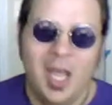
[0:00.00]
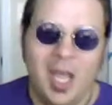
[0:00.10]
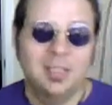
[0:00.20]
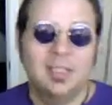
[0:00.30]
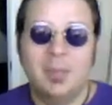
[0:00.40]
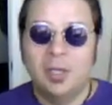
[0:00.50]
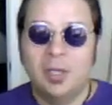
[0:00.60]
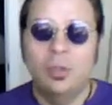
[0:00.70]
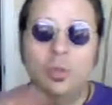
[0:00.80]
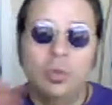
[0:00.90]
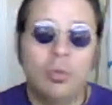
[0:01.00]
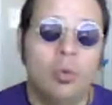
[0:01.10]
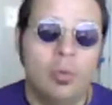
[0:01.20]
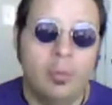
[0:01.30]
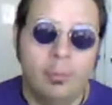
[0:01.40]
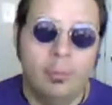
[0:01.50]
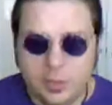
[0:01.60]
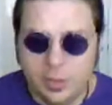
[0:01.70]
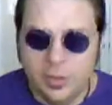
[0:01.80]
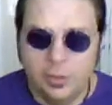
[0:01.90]
Doesn't matter who you're throwing the ball
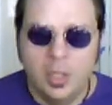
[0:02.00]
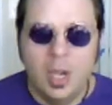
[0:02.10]
to.